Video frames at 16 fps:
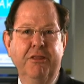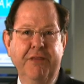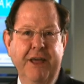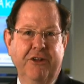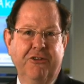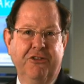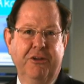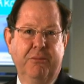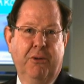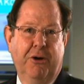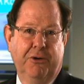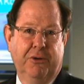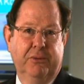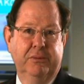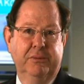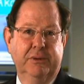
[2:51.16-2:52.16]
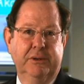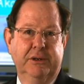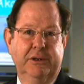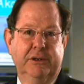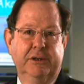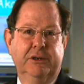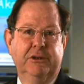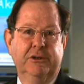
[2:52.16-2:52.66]
That's the model
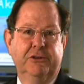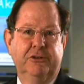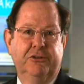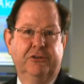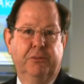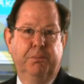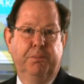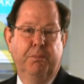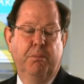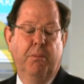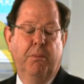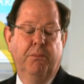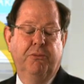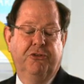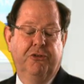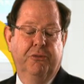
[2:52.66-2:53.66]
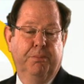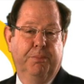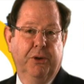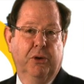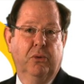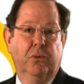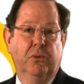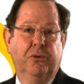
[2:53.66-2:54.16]
to
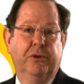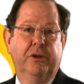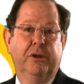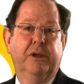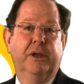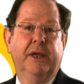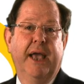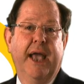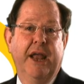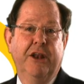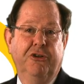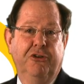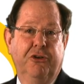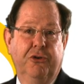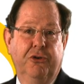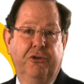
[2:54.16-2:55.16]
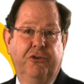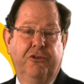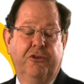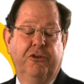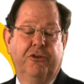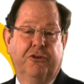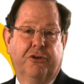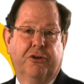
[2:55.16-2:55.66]
build and
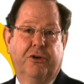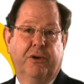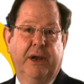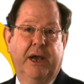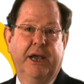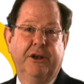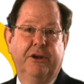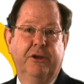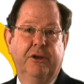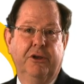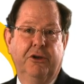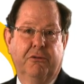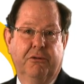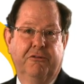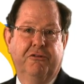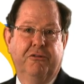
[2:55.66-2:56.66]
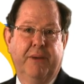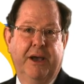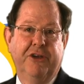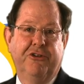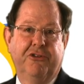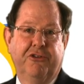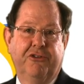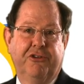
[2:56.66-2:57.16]
use to create your
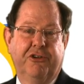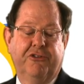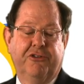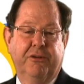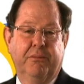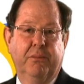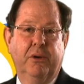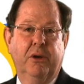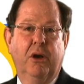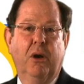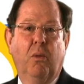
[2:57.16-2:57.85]
information system.